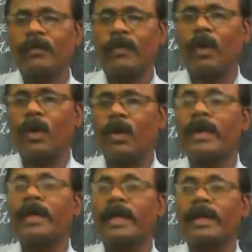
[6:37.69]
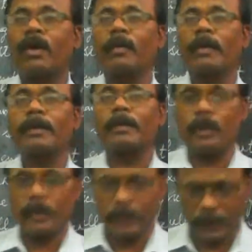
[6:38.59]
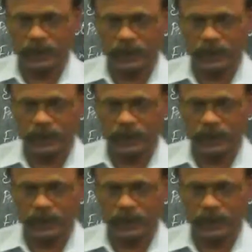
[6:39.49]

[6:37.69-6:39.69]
for economic progress.